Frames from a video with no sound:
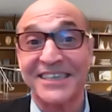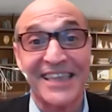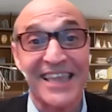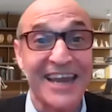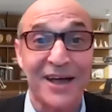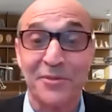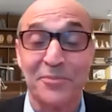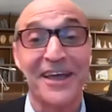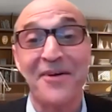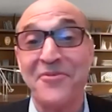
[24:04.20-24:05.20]
They just laid out
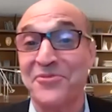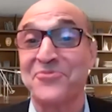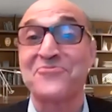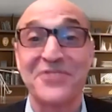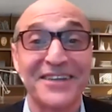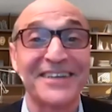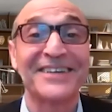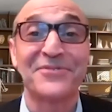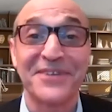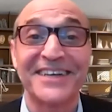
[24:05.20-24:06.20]
the plan. It was
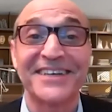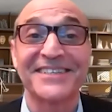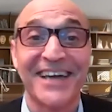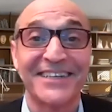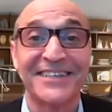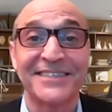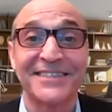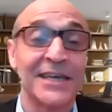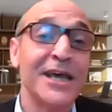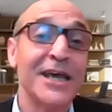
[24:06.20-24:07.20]
really, really exciting to
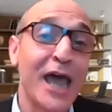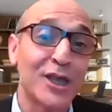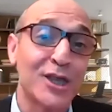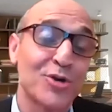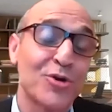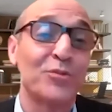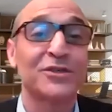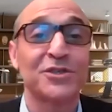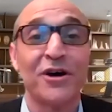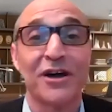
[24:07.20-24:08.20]
see. And the
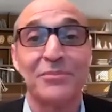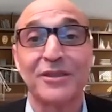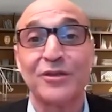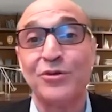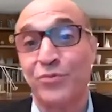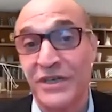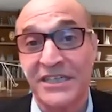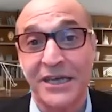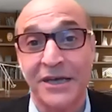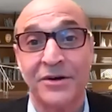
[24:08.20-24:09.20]
third was talking about the new
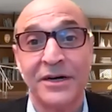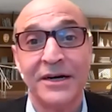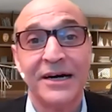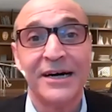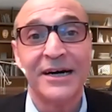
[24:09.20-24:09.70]
retail